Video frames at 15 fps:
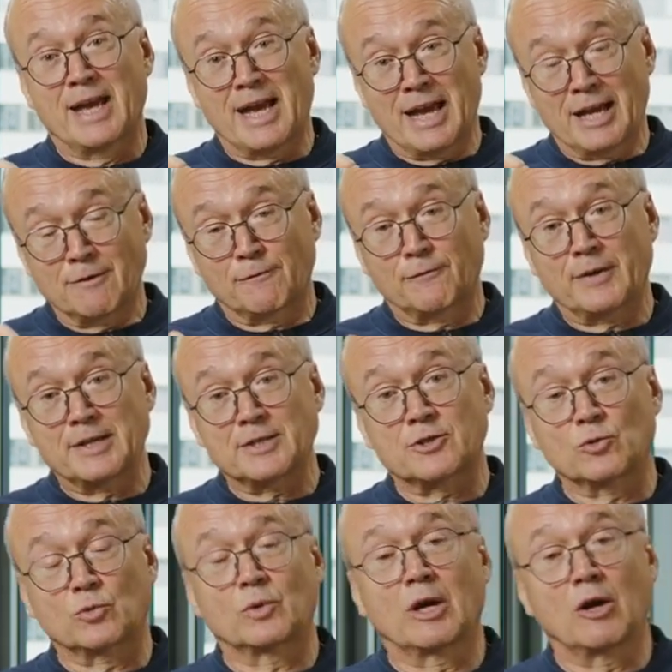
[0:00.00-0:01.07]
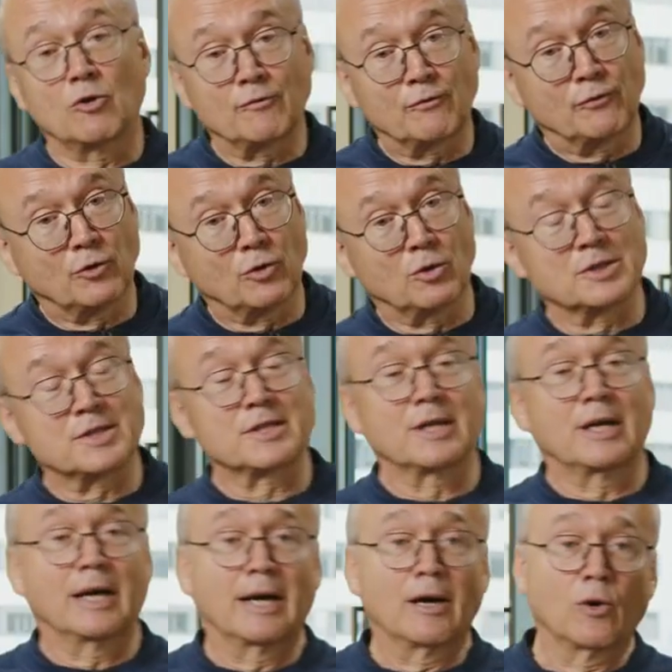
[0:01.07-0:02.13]
And phase to ground faults
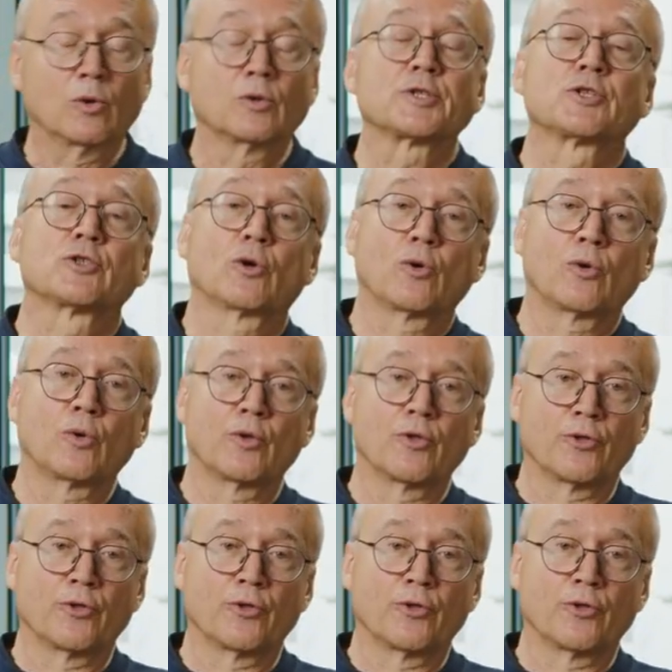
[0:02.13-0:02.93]
are also